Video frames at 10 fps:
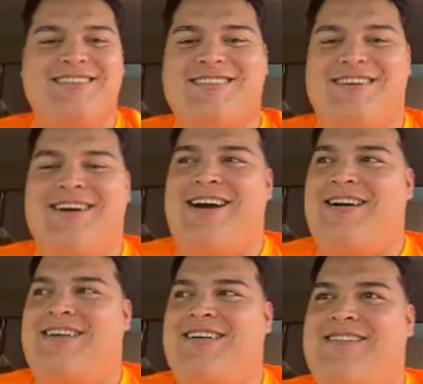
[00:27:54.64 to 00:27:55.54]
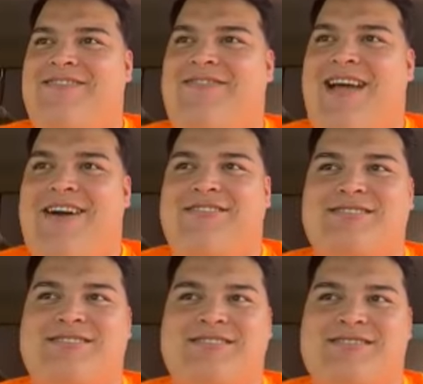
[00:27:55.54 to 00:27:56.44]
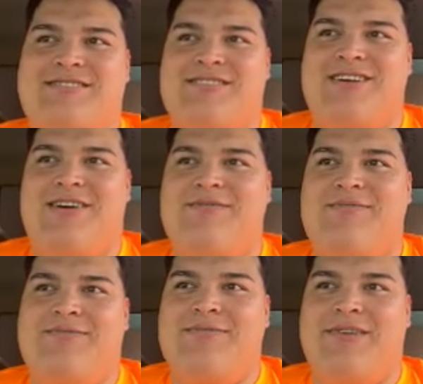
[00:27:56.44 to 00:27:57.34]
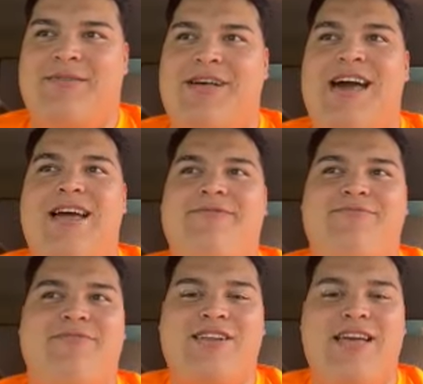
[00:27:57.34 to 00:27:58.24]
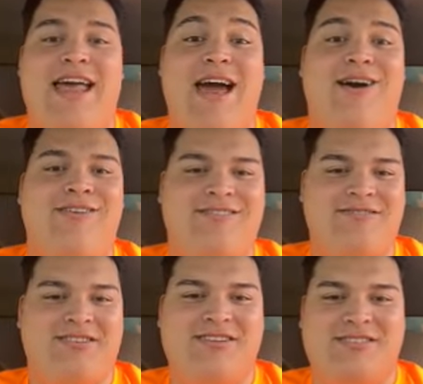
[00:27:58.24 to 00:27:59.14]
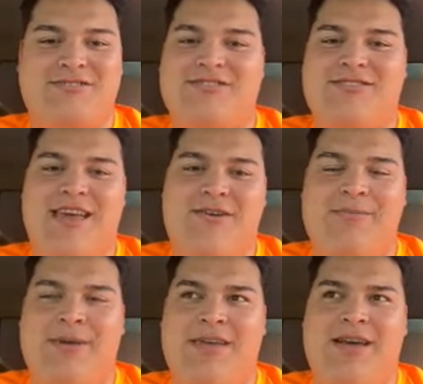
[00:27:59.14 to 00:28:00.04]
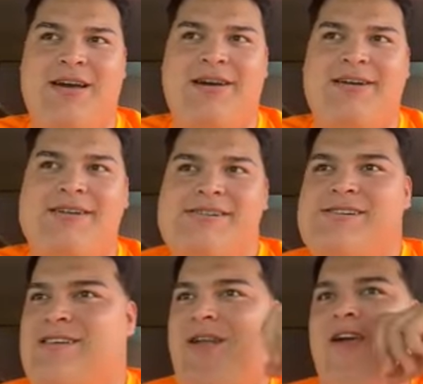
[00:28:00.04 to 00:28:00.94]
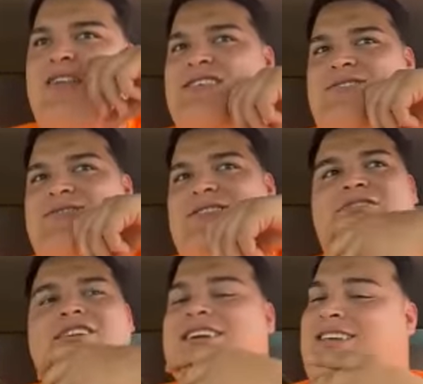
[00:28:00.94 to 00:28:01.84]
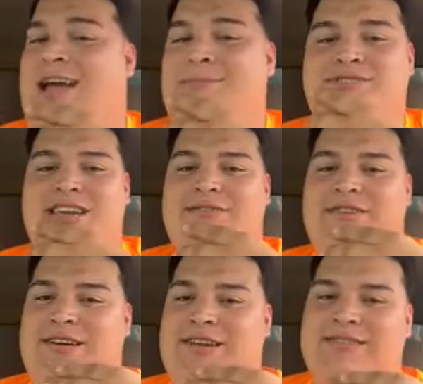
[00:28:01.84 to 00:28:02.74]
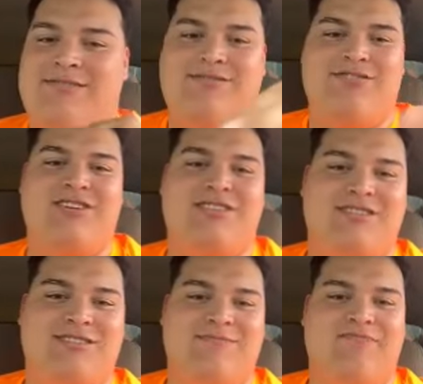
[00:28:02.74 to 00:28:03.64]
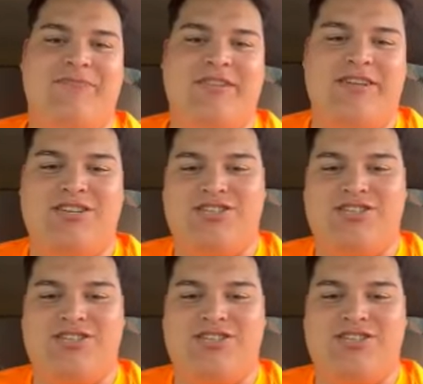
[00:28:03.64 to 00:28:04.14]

So I was, you know, I'm glad I figured that out, because it would be definitely a time saver and just less